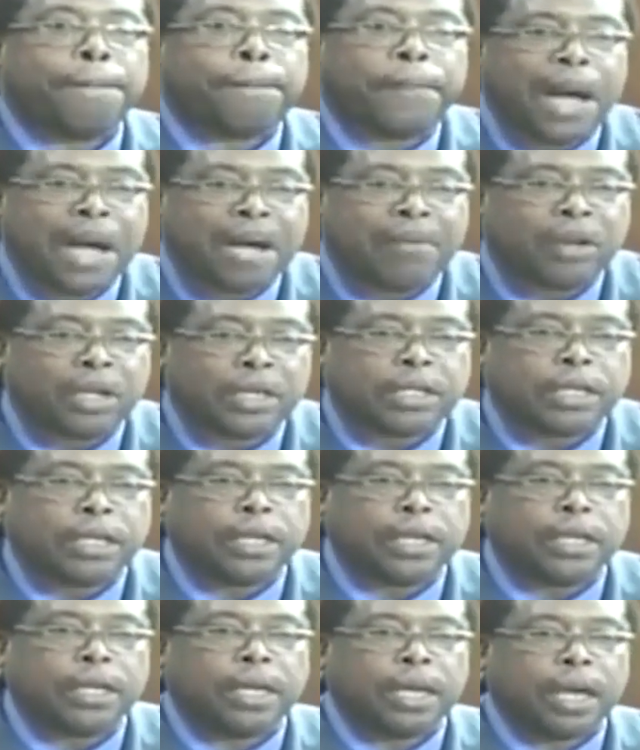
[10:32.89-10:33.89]

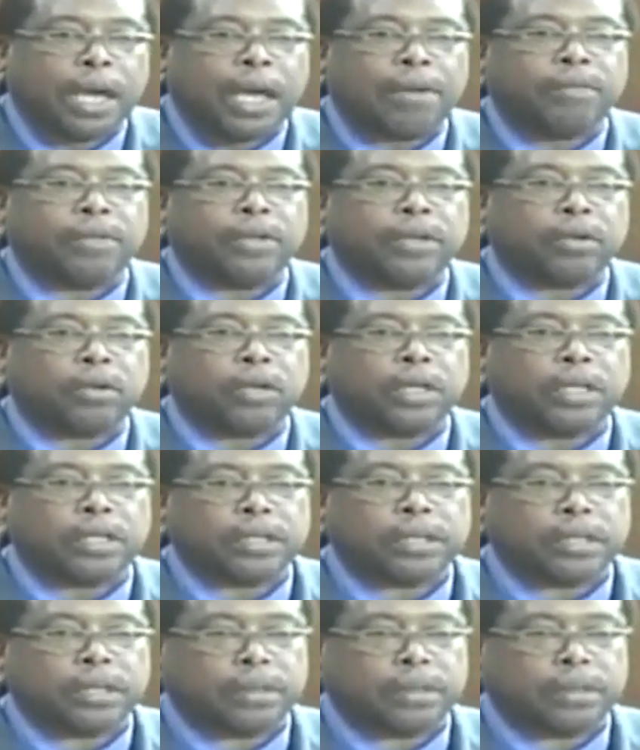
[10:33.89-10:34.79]
poverty have increased.